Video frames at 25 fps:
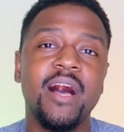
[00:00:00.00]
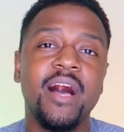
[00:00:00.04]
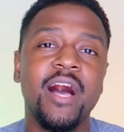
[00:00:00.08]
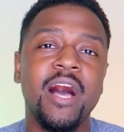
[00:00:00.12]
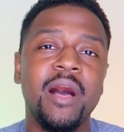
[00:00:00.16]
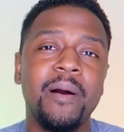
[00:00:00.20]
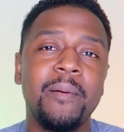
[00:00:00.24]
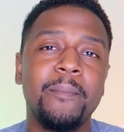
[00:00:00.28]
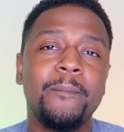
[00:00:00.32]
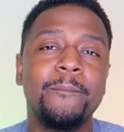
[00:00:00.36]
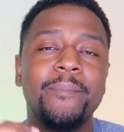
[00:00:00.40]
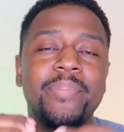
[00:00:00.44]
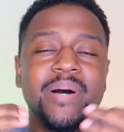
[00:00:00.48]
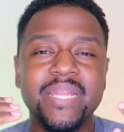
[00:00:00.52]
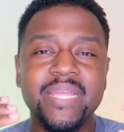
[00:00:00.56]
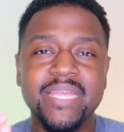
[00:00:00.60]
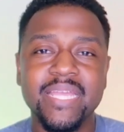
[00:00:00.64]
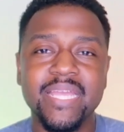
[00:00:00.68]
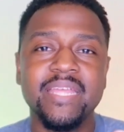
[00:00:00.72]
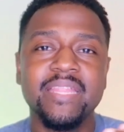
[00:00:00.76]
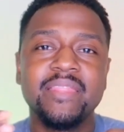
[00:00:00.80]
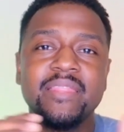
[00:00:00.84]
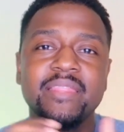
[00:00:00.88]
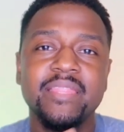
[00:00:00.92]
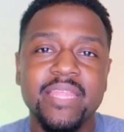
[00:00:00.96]
But
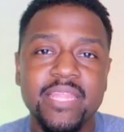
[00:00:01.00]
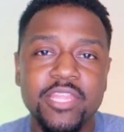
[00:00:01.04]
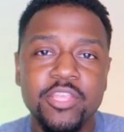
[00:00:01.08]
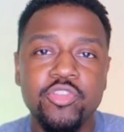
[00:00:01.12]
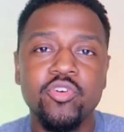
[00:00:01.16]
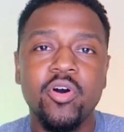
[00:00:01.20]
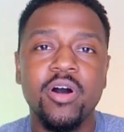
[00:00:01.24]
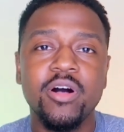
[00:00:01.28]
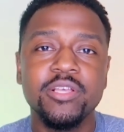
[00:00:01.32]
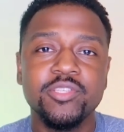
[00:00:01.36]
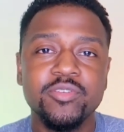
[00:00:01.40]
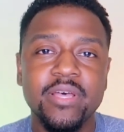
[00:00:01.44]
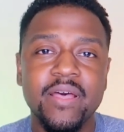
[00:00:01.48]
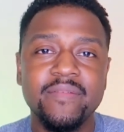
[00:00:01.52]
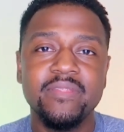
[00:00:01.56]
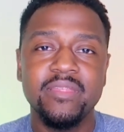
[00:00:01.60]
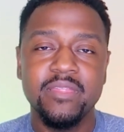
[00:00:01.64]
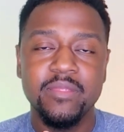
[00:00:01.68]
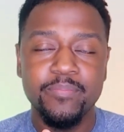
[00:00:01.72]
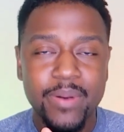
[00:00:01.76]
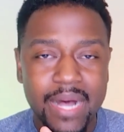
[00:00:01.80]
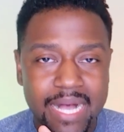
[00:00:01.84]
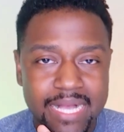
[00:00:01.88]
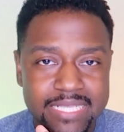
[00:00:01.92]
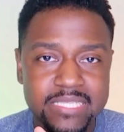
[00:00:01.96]
again, you also have
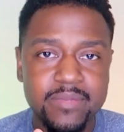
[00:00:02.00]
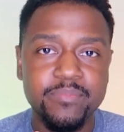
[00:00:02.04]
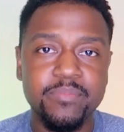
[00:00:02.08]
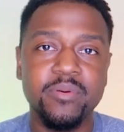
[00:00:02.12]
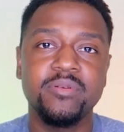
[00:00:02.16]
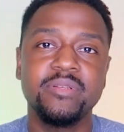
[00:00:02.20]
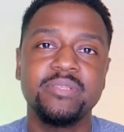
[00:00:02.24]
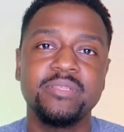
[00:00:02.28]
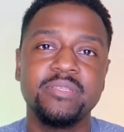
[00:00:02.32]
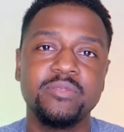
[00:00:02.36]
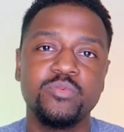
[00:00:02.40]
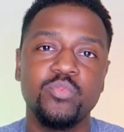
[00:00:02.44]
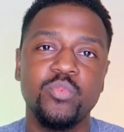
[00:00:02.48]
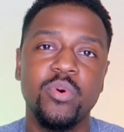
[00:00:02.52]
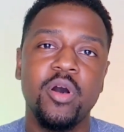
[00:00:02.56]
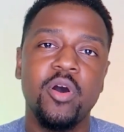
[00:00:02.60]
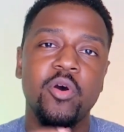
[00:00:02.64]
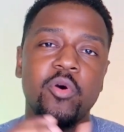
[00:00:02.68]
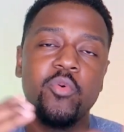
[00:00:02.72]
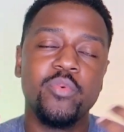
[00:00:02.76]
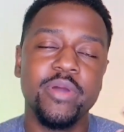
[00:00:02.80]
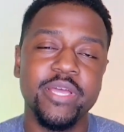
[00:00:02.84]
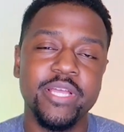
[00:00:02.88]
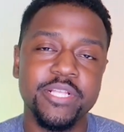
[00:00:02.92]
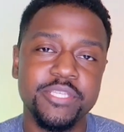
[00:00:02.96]
the deposit bonus as
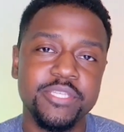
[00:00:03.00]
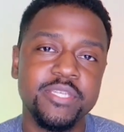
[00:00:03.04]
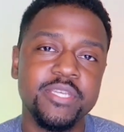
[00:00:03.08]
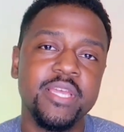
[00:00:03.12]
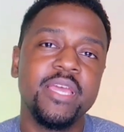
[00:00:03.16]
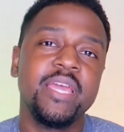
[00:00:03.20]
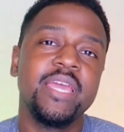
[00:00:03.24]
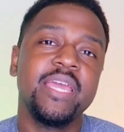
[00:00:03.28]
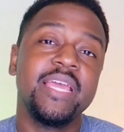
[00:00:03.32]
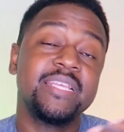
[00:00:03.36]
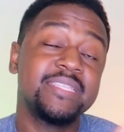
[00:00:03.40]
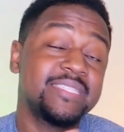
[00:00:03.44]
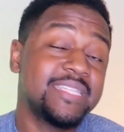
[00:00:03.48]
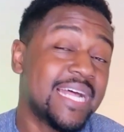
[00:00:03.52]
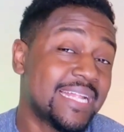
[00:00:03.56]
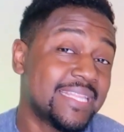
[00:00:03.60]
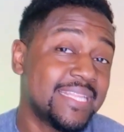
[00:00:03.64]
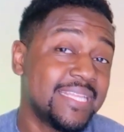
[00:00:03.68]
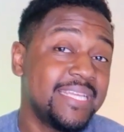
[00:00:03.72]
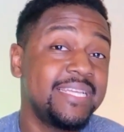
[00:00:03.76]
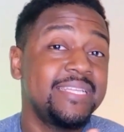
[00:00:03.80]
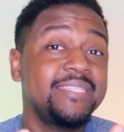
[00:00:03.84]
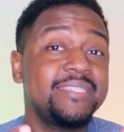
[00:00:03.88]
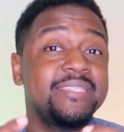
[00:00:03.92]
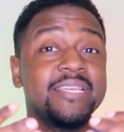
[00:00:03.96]
well, which is
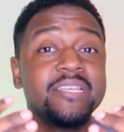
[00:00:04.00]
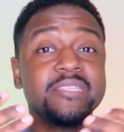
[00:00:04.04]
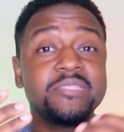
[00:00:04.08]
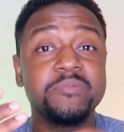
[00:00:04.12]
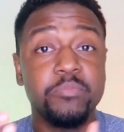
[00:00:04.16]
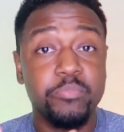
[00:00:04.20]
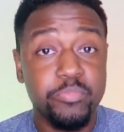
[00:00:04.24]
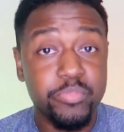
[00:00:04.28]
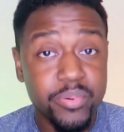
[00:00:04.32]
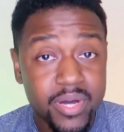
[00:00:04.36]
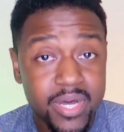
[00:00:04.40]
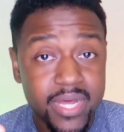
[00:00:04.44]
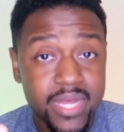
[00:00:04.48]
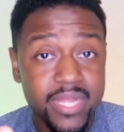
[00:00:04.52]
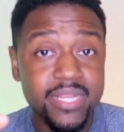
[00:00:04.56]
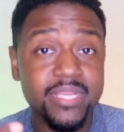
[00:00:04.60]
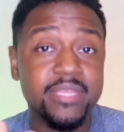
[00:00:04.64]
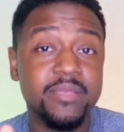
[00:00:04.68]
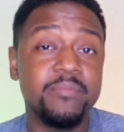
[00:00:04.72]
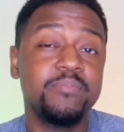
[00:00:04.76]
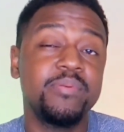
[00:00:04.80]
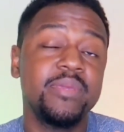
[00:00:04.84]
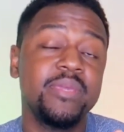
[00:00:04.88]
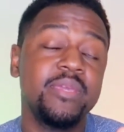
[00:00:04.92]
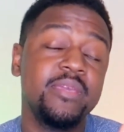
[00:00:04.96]
not the easiest,
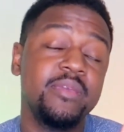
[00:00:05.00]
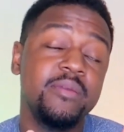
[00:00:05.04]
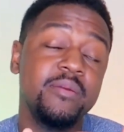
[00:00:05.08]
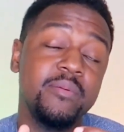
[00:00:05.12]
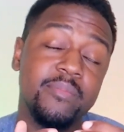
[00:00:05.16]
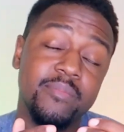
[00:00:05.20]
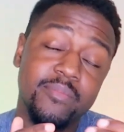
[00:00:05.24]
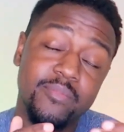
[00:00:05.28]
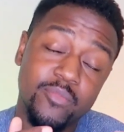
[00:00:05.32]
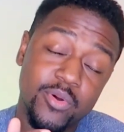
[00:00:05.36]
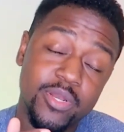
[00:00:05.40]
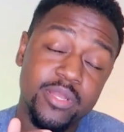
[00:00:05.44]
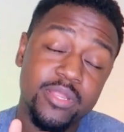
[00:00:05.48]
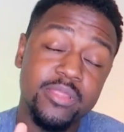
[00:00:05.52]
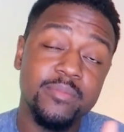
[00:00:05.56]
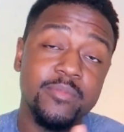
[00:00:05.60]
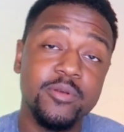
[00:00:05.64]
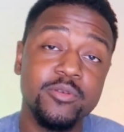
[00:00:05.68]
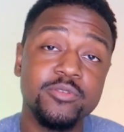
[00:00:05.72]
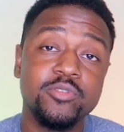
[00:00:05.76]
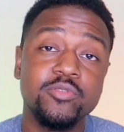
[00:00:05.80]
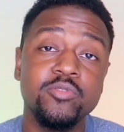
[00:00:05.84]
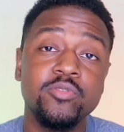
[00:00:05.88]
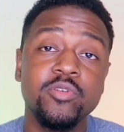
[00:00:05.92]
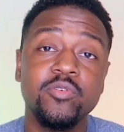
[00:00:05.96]
but can be one of the
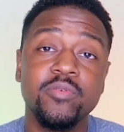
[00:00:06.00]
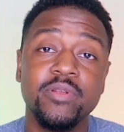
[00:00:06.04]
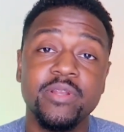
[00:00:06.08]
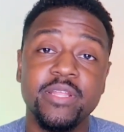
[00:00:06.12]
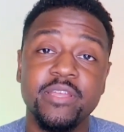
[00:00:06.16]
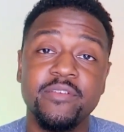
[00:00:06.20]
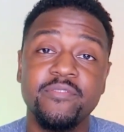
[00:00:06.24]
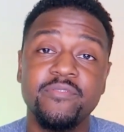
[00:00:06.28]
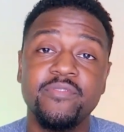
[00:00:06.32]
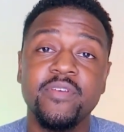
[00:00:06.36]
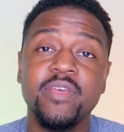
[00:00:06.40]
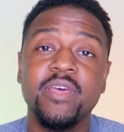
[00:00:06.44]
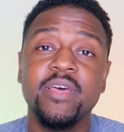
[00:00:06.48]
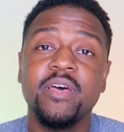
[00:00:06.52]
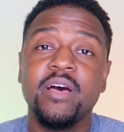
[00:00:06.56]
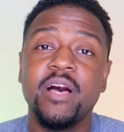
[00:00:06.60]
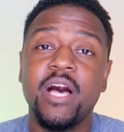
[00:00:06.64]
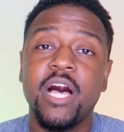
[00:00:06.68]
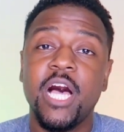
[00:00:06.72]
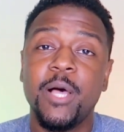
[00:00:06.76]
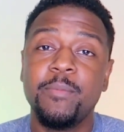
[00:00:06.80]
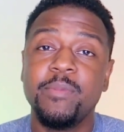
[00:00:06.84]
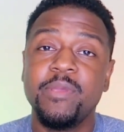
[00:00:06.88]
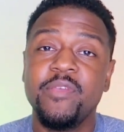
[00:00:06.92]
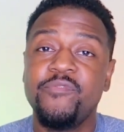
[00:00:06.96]
most lucrative
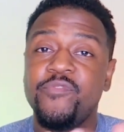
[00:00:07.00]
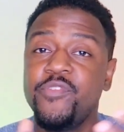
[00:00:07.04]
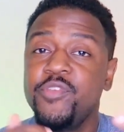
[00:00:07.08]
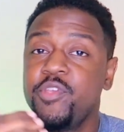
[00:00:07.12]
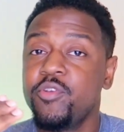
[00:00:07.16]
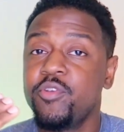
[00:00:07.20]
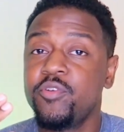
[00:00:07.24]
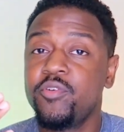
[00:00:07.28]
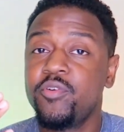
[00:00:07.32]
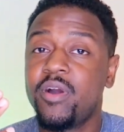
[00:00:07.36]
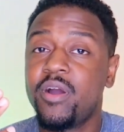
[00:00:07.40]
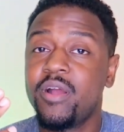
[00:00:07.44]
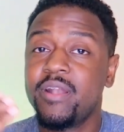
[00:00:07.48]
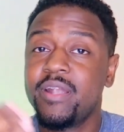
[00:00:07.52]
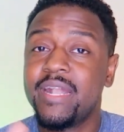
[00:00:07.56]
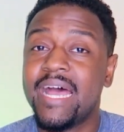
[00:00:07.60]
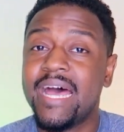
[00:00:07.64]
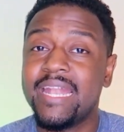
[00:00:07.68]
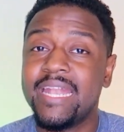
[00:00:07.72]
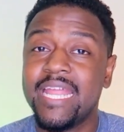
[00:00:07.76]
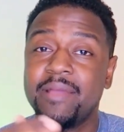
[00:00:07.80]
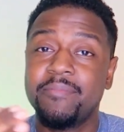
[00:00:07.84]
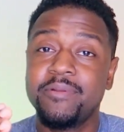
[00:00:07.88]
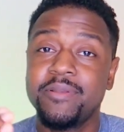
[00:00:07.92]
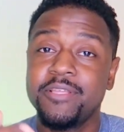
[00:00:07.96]
if you are
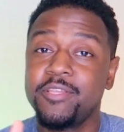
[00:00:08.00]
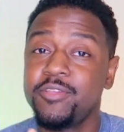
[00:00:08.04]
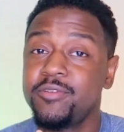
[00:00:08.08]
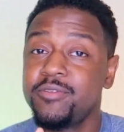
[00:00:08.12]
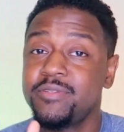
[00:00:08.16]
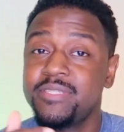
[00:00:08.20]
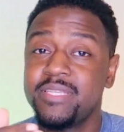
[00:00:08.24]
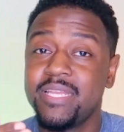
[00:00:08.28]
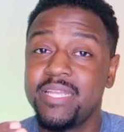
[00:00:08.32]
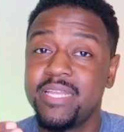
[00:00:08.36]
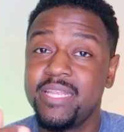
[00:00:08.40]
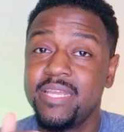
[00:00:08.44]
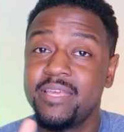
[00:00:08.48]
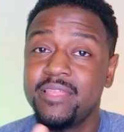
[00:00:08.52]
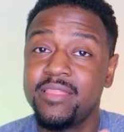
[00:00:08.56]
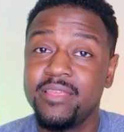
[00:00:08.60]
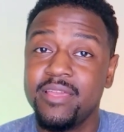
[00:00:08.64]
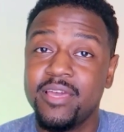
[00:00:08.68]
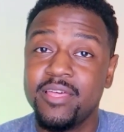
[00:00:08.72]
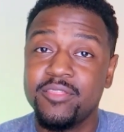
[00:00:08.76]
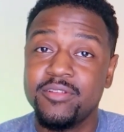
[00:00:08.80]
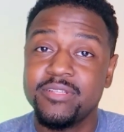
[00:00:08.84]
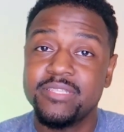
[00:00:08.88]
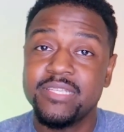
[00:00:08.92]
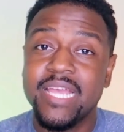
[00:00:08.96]
not able to use any of
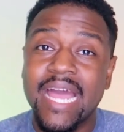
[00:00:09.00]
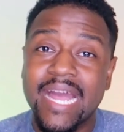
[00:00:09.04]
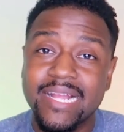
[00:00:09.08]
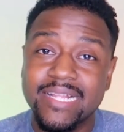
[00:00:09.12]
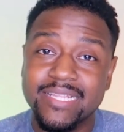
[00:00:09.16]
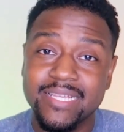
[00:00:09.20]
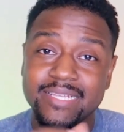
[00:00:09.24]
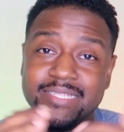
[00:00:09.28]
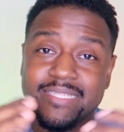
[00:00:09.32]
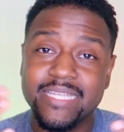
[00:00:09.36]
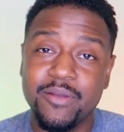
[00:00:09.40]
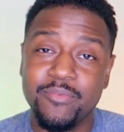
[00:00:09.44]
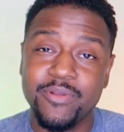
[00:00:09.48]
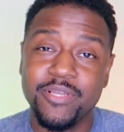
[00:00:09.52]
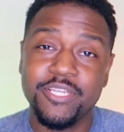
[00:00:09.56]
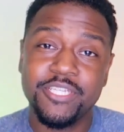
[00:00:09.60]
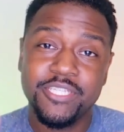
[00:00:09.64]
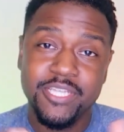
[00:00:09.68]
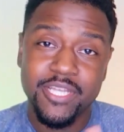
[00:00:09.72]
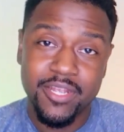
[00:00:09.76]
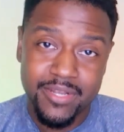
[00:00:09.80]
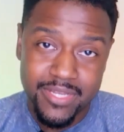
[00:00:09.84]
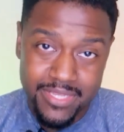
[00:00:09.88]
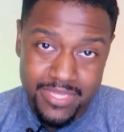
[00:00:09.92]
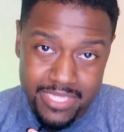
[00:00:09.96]
the other tactics that we
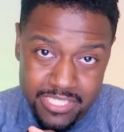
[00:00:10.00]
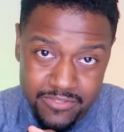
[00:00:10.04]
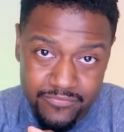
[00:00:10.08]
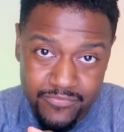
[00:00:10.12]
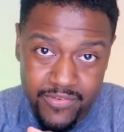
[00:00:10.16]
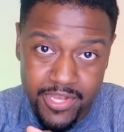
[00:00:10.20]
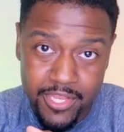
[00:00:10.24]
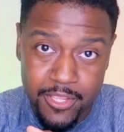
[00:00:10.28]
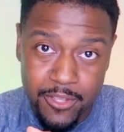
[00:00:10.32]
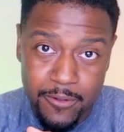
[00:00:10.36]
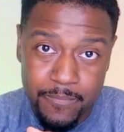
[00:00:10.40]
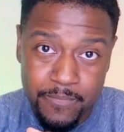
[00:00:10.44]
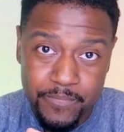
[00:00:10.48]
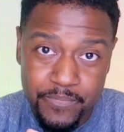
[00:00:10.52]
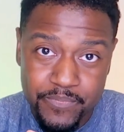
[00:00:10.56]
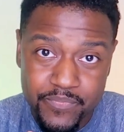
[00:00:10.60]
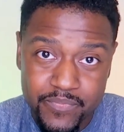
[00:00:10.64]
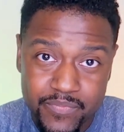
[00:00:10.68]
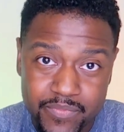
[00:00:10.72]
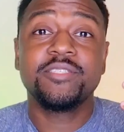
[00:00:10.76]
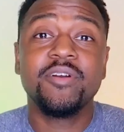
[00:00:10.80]
shared in this video.